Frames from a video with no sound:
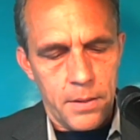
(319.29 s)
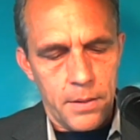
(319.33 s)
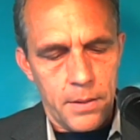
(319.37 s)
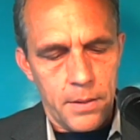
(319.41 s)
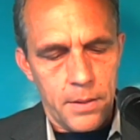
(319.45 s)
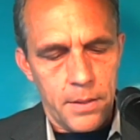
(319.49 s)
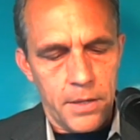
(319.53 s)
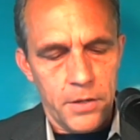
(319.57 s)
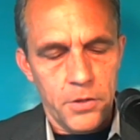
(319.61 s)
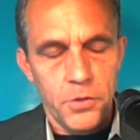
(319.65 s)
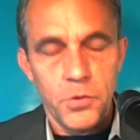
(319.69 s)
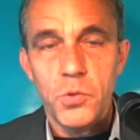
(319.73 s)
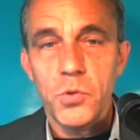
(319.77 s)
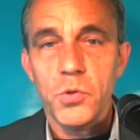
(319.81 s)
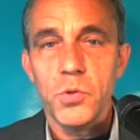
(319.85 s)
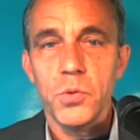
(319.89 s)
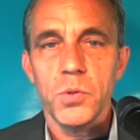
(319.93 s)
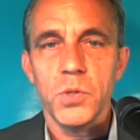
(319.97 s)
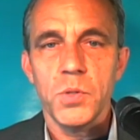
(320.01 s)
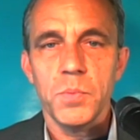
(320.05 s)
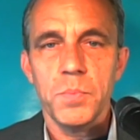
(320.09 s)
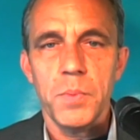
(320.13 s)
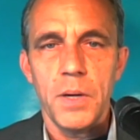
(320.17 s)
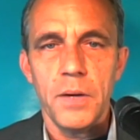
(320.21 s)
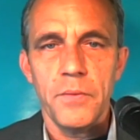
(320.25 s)
an unusual
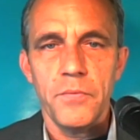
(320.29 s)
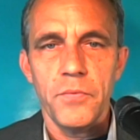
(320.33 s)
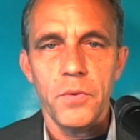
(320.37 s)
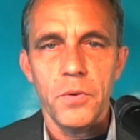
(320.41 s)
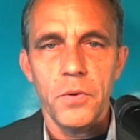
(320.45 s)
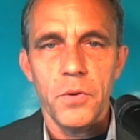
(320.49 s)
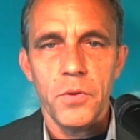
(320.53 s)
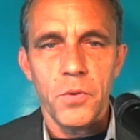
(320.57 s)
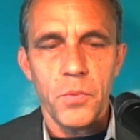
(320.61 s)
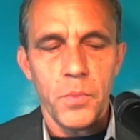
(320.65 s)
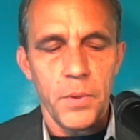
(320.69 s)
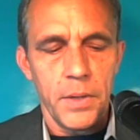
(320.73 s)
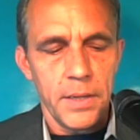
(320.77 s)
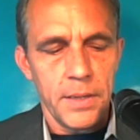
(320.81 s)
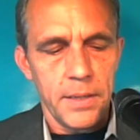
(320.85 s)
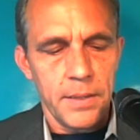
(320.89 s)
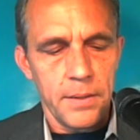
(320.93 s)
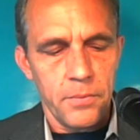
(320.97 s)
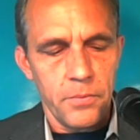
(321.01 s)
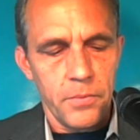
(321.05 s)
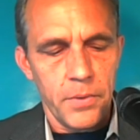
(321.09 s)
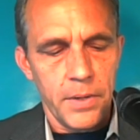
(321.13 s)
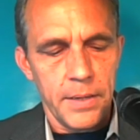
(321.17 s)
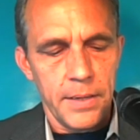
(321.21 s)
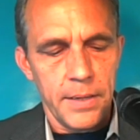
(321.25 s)
spot for an earthquake
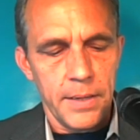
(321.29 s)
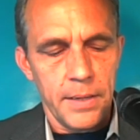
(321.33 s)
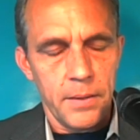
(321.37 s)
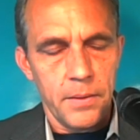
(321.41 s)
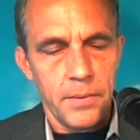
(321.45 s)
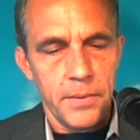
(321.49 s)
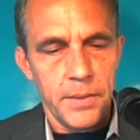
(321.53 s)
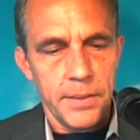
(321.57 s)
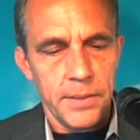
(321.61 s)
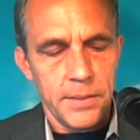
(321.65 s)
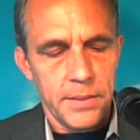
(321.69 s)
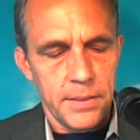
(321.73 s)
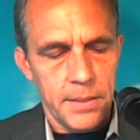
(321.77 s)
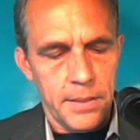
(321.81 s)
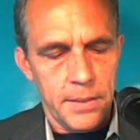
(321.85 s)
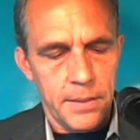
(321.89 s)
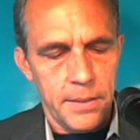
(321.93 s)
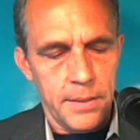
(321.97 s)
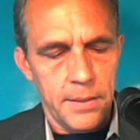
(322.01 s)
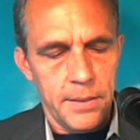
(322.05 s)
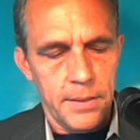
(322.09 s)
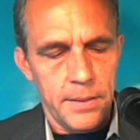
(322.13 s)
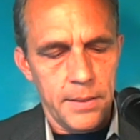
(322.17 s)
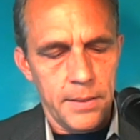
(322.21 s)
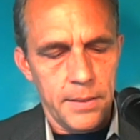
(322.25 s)
right now is
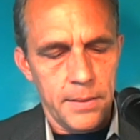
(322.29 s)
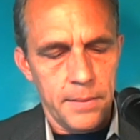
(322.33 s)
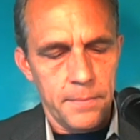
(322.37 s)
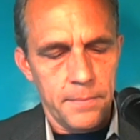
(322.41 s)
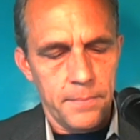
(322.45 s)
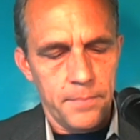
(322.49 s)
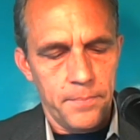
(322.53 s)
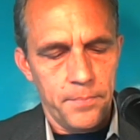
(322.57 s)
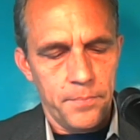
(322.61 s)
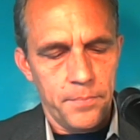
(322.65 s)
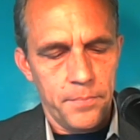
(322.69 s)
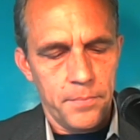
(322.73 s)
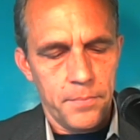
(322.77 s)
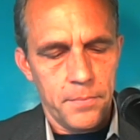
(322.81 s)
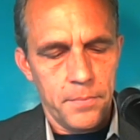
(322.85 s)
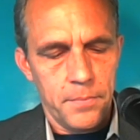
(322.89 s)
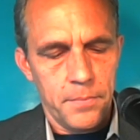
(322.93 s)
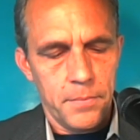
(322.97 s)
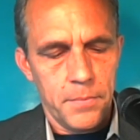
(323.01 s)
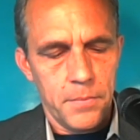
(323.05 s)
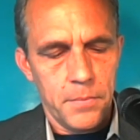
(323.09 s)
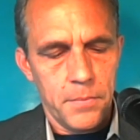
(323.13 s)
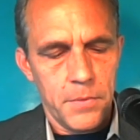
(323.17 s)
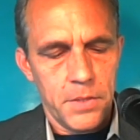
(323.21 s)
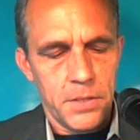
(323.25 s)
in
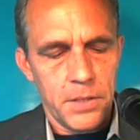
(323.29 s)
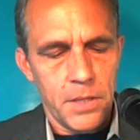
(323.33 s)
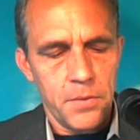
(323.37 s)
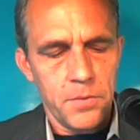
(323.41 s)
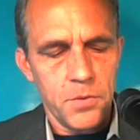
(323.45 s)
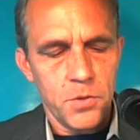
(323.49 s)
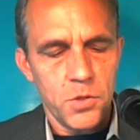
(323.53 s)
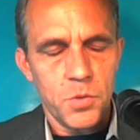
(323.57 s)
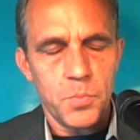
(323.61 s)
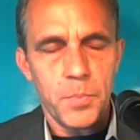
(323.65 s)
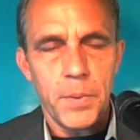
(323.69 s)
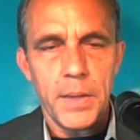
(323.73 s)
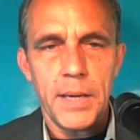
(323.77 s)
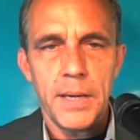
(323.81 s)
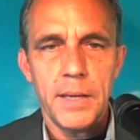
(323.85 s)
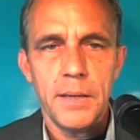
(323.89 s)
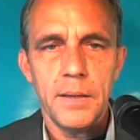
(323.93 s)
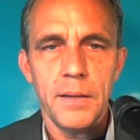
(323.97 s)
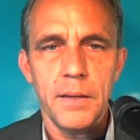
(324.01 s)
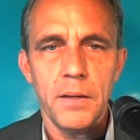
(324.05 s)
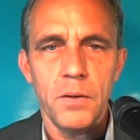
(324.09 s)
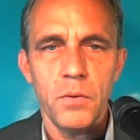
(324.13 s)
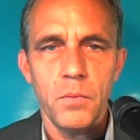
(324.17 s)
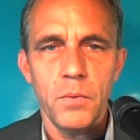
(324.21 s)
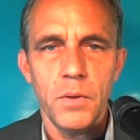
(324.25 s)
southern Spain
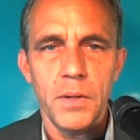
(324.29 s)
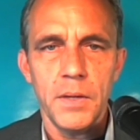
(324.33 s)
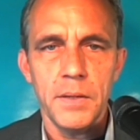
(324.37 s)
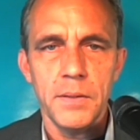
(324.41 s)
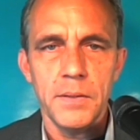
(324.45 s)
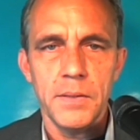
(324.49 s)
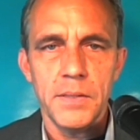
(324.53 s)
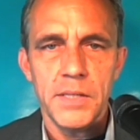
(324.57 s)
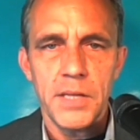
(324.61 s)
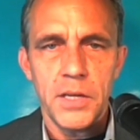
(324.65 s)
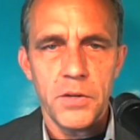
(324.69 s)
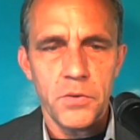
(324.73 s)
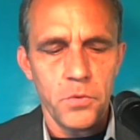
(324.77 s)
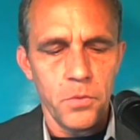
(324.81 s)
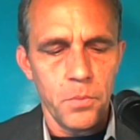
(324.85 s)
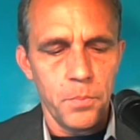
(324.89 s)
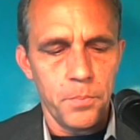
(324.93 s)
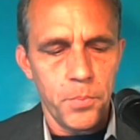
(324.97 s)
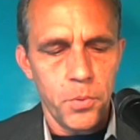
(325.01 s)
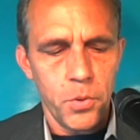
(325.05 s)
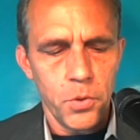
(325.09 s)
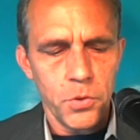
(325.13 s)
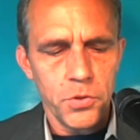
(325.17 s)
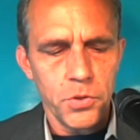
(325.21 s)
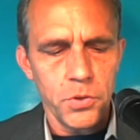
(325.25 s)
and, and central
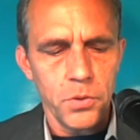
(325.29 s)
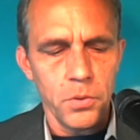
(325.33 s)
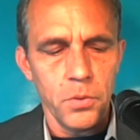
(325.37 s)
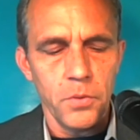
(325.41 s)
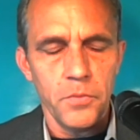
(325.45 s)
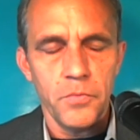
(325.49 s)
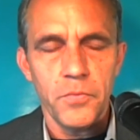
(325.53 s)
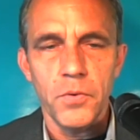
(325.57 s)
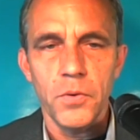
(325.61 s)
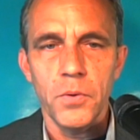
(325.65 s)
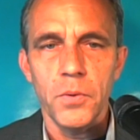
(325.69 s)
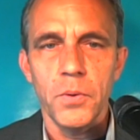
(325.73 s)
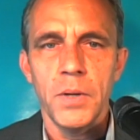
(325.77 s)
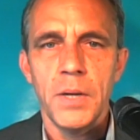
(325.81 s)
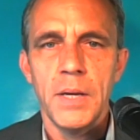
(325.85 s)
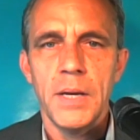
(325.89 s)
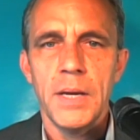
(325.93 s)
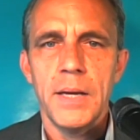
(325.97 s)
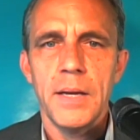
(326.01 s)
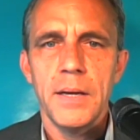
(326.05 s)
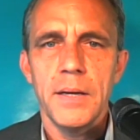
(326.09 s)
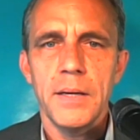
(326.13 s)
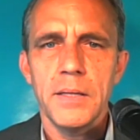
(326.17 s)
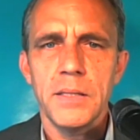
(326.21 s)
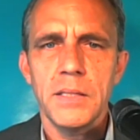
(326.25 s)
Portugal for
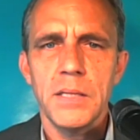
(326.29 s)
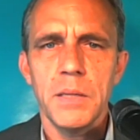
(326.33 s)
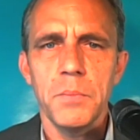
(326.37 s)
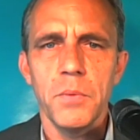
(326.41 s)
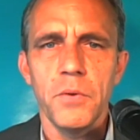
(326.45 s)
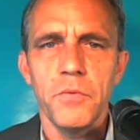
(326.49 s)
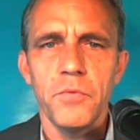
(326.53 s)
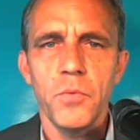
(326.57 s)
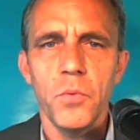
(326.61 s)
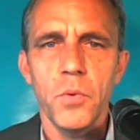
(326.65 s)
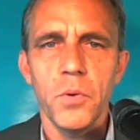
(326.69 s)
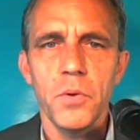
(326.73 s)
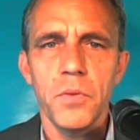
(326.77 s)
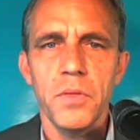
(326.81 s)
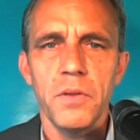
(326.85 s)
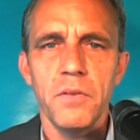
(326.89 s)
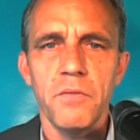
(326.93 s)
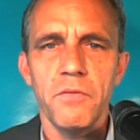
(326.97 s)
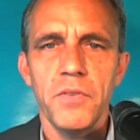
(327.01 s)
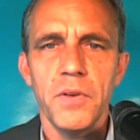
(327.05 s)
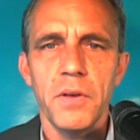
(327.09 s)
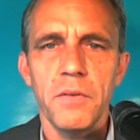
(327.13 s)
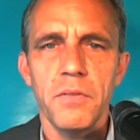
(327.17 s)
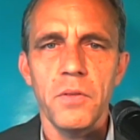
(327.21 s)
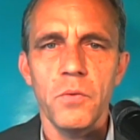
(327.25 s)
December 4th and
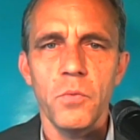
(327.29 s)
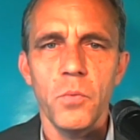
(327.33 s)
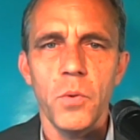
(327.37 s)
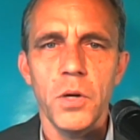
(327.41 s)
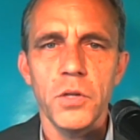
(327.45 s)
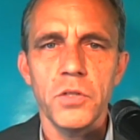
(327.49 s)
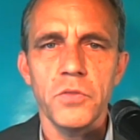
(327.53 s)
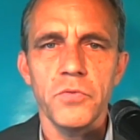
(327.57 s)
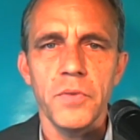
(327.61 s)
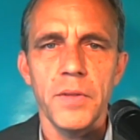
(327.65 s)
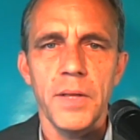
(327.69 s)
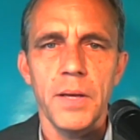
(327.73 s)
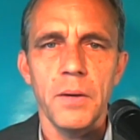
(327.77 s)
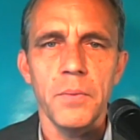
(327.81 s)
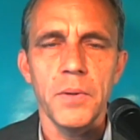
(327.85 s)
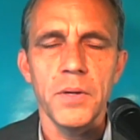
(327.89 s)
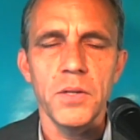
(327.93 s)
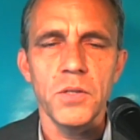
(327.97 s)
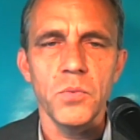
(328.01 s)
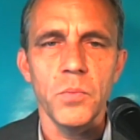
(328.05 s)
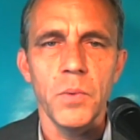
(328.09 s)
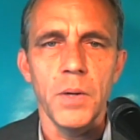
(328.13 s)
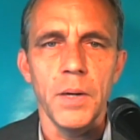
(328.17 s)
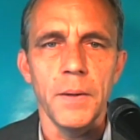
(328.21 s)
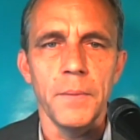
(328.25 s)
5th, and watch for that one
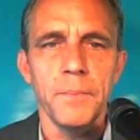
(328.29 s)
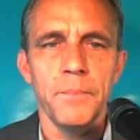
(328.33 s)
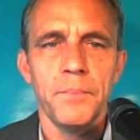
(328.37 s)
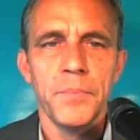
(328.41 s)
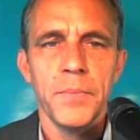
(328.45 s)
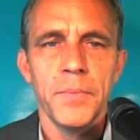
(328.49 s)
as well.